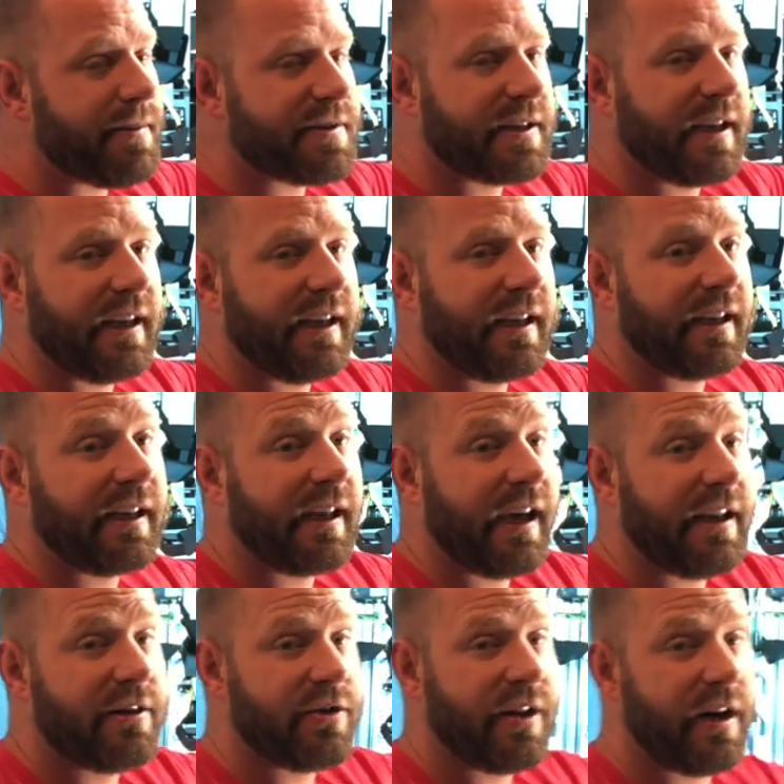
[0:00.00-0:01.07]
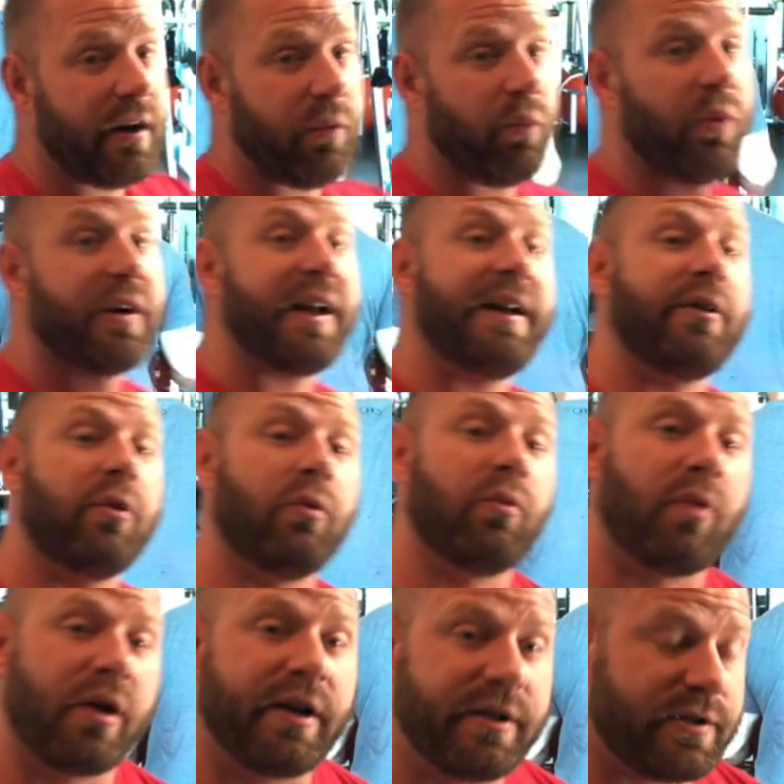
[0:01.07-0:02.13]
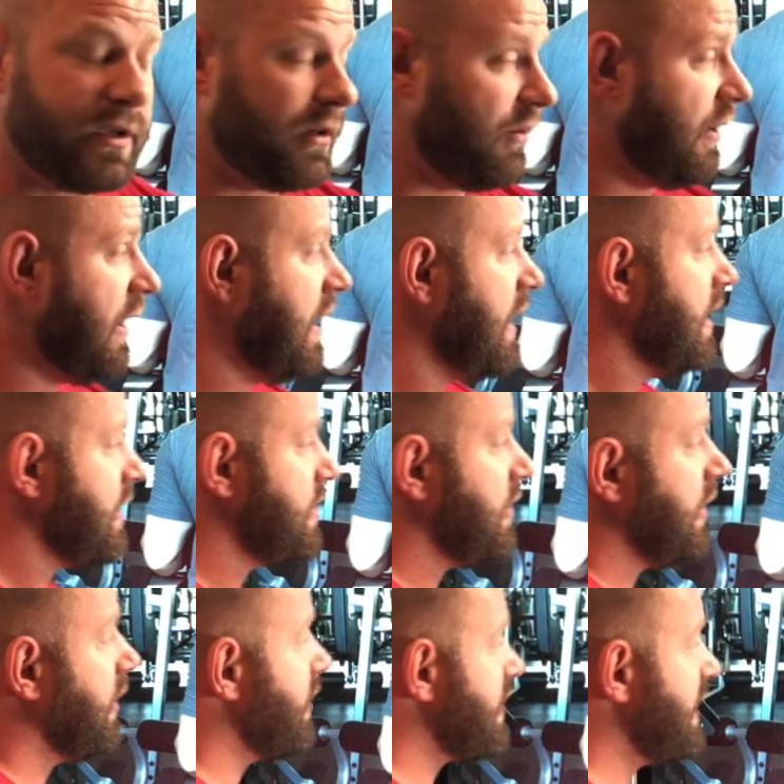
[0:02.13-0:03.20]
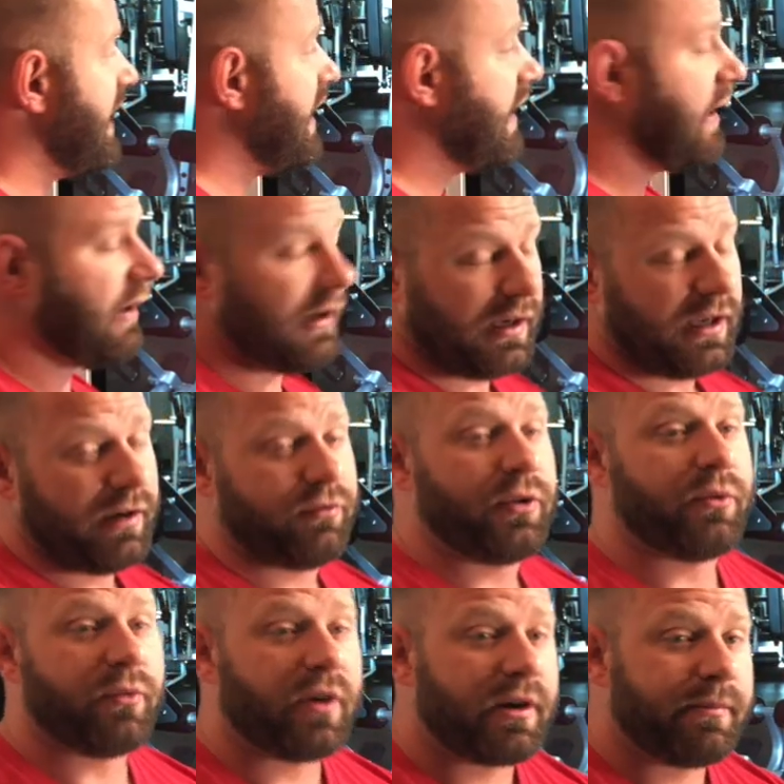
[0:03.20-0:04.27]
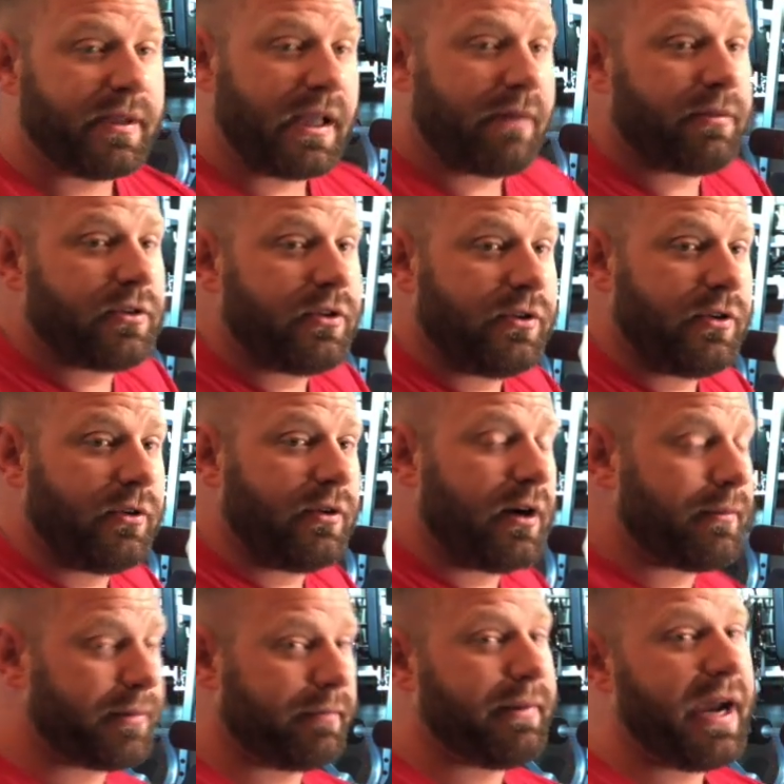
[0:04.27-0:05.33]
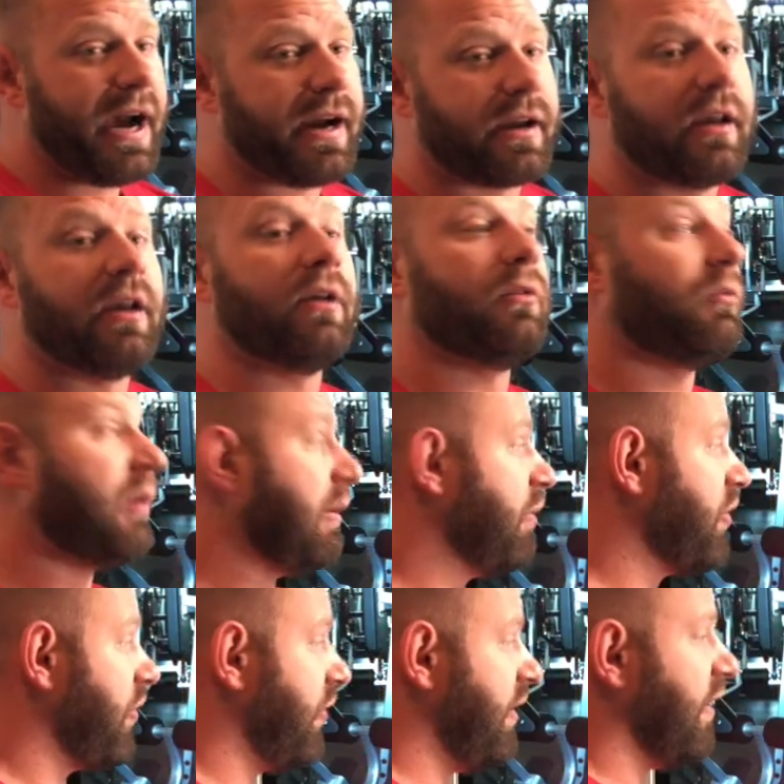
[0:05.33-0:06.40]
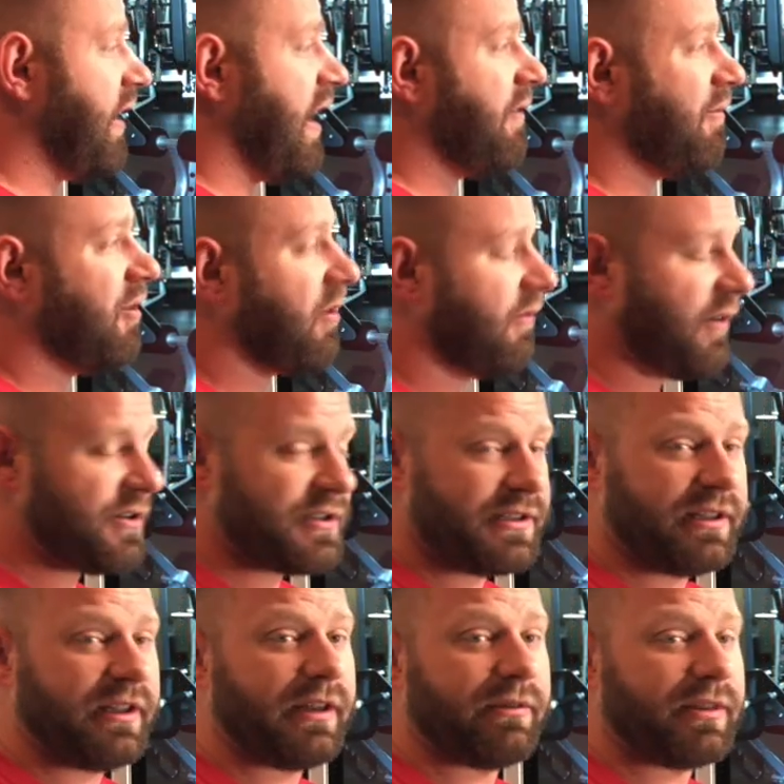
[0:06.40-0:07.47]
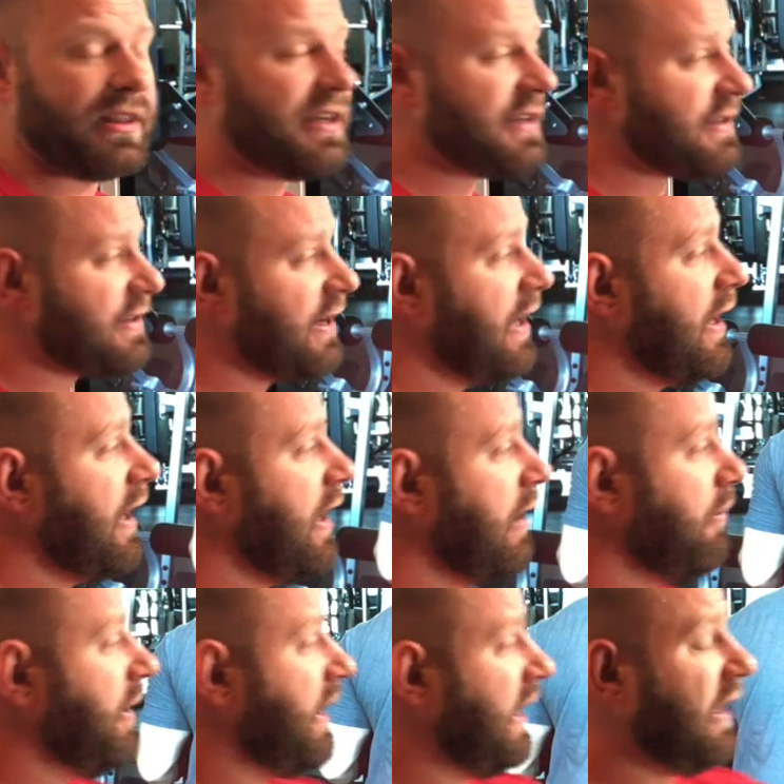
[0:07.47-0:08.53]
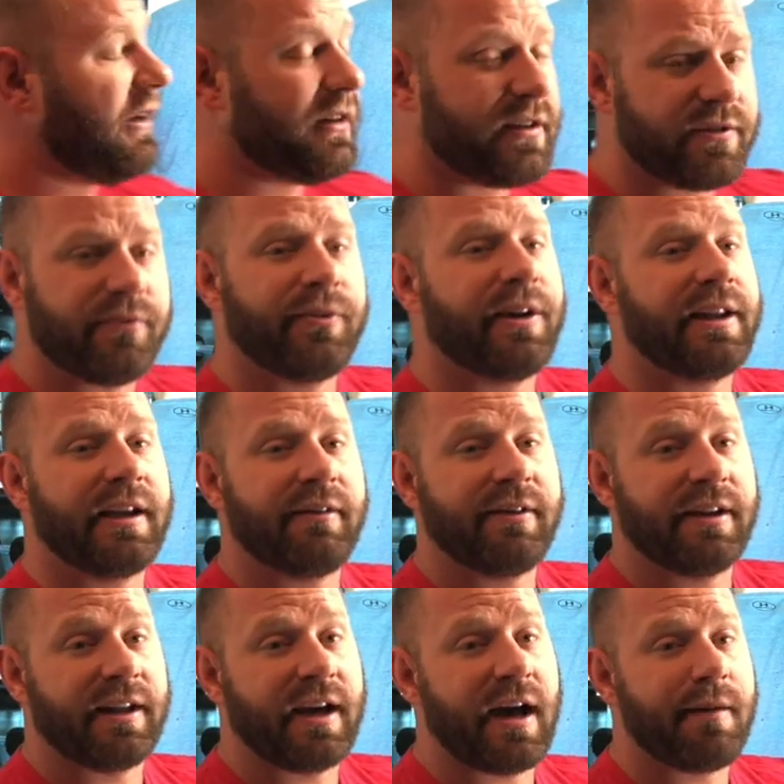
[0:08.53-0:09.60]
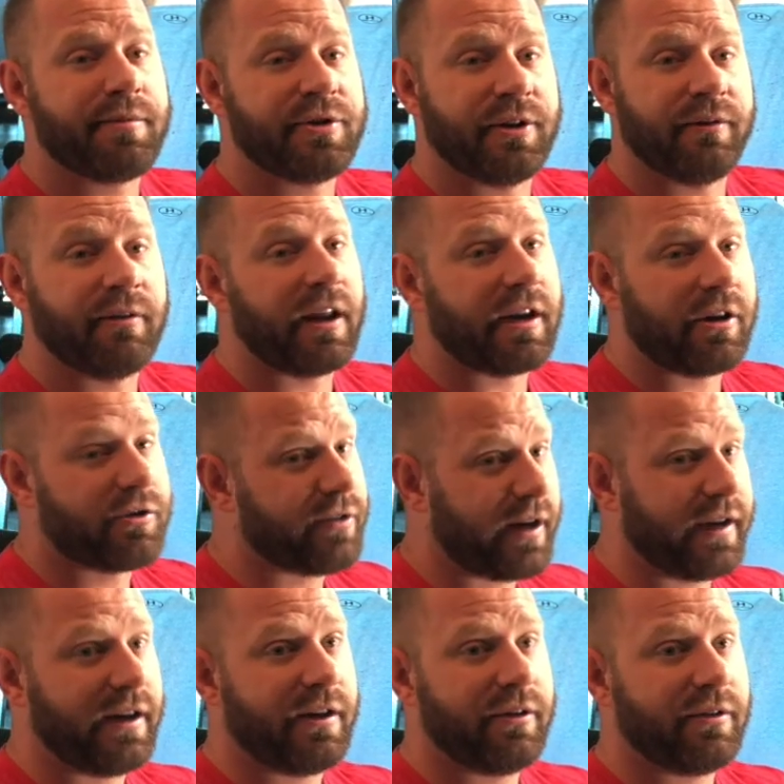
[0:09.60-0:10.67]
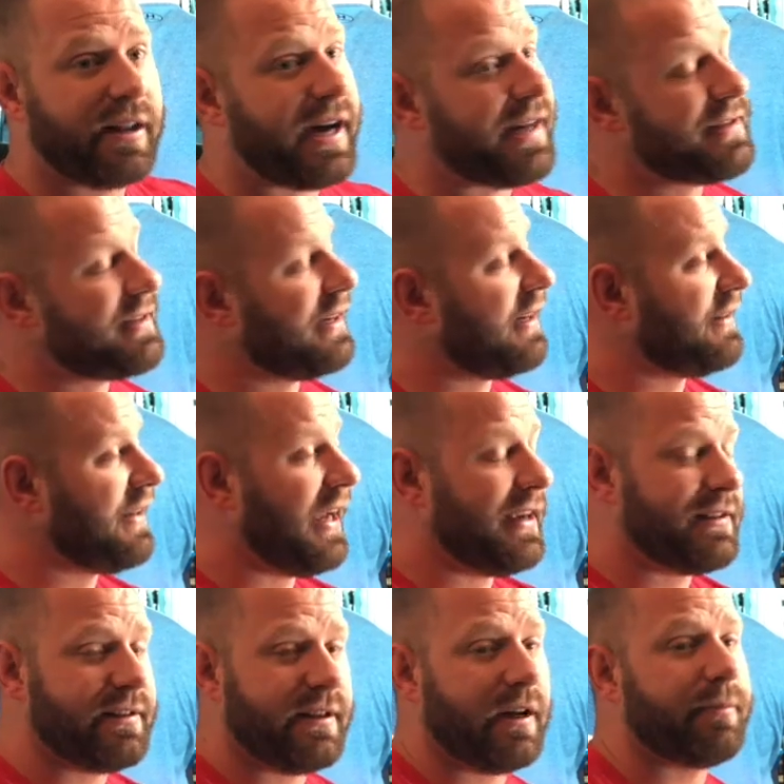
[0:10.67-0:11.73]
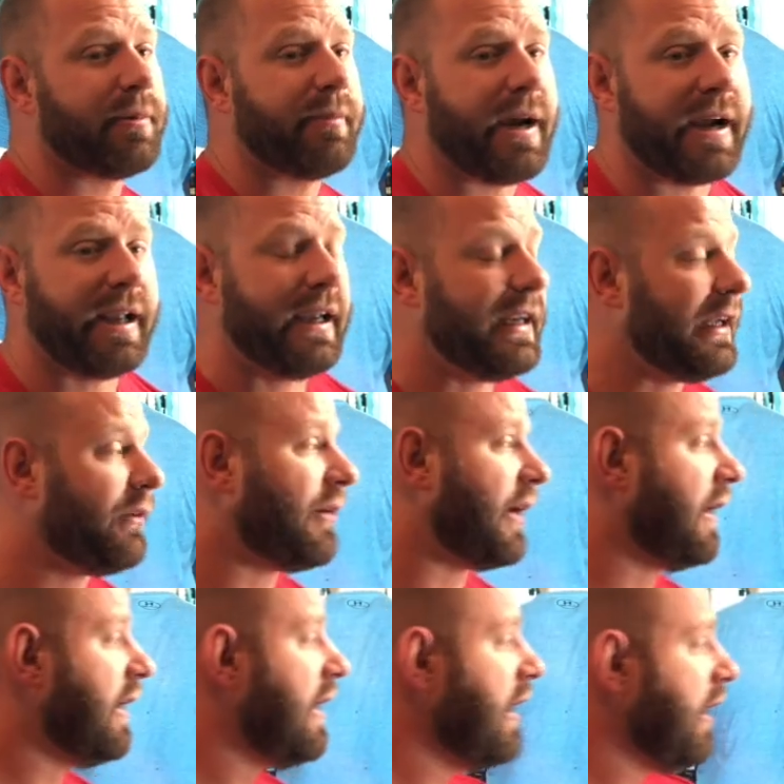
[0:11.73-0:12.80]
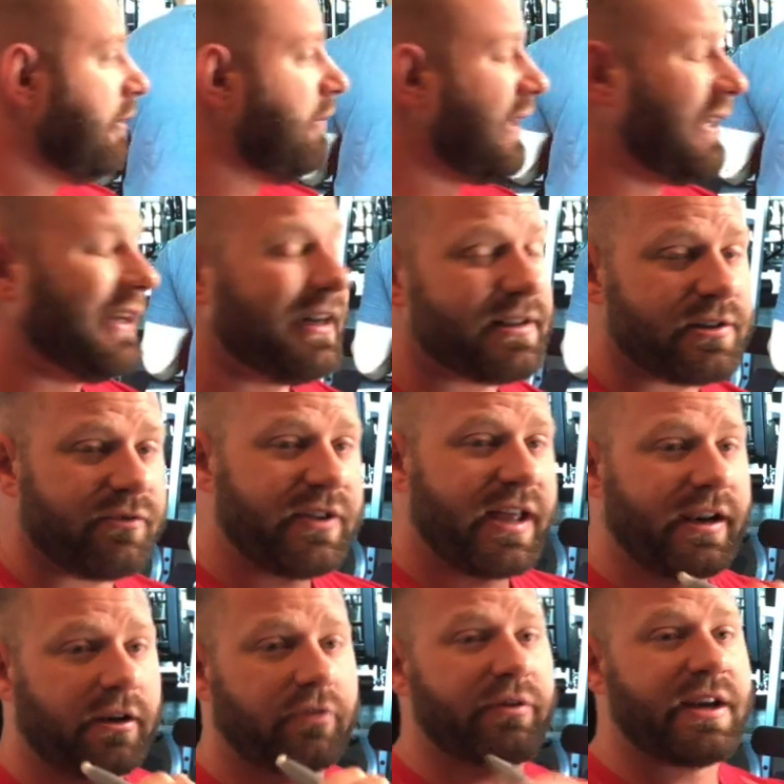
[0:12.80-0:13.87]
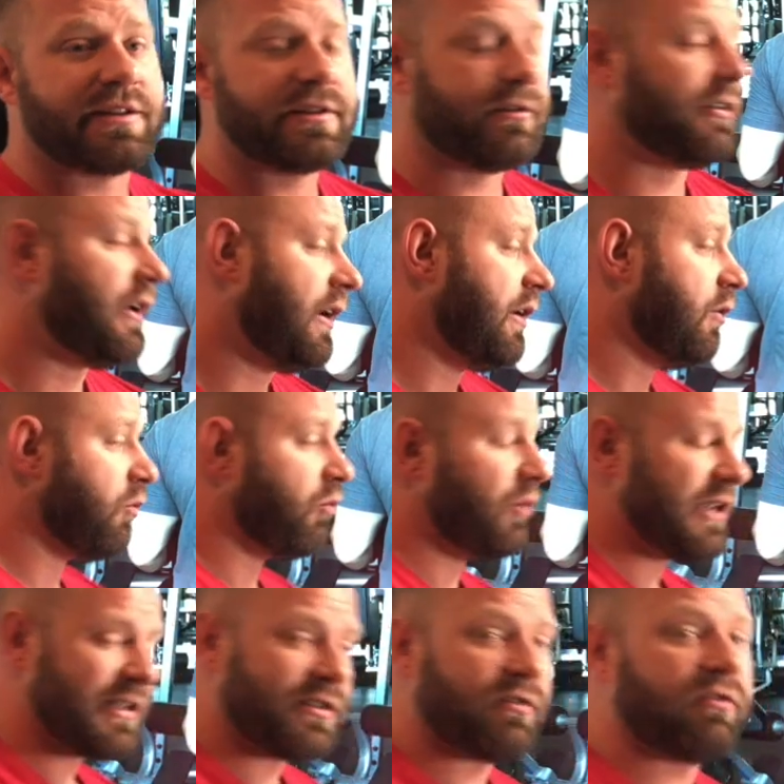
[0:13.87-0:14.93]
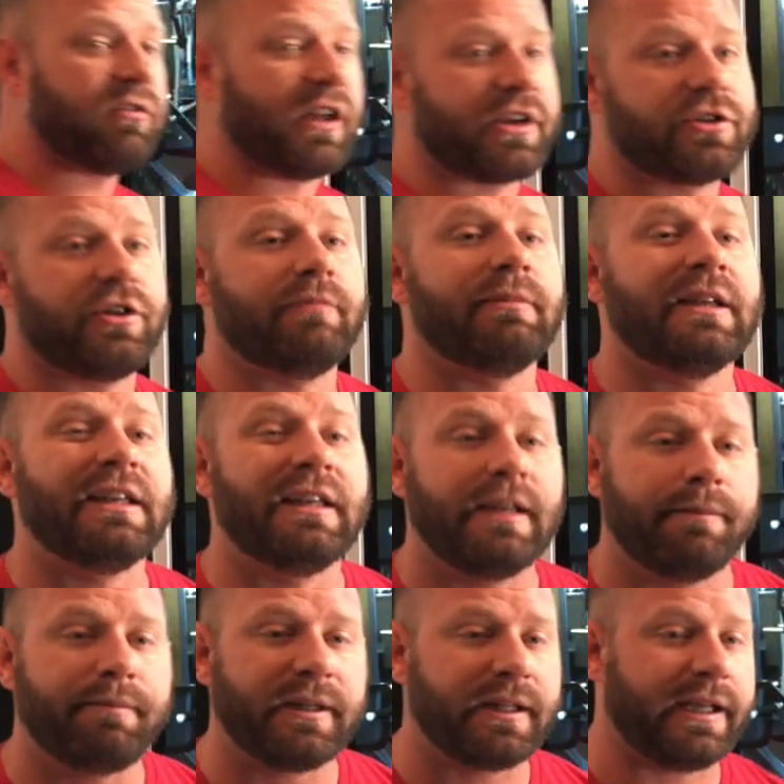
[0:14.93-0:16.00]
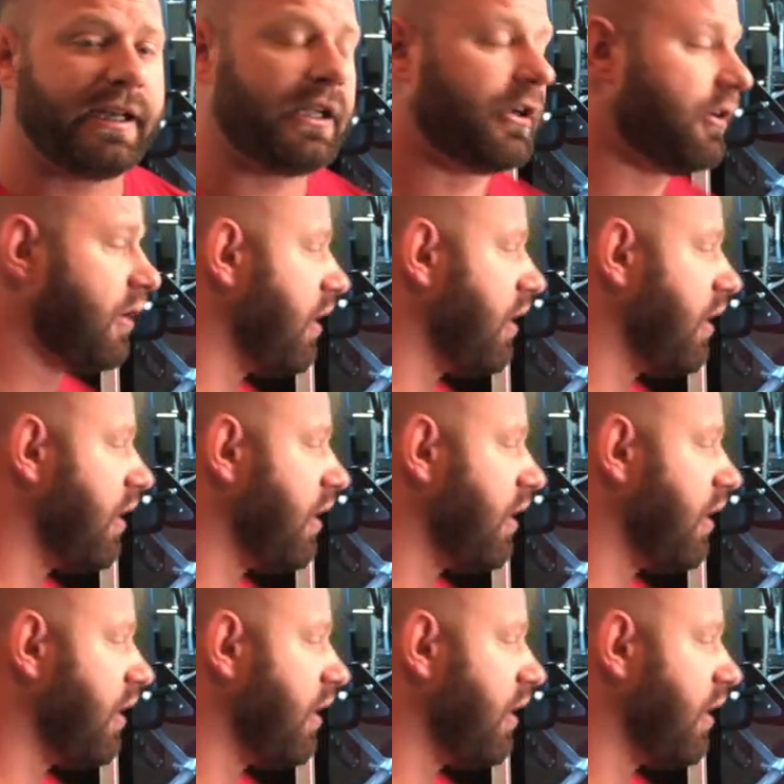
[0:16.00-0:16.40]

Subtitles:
is getting engaged there when I don't want it to. So you'll see that if we want to be able to do upper back, we will still have more versatility with this. But here it doesn't really give you the option. Like you're trying to do lats and it takes to upper back anyway because of that aggressive wrist flexion manipulating your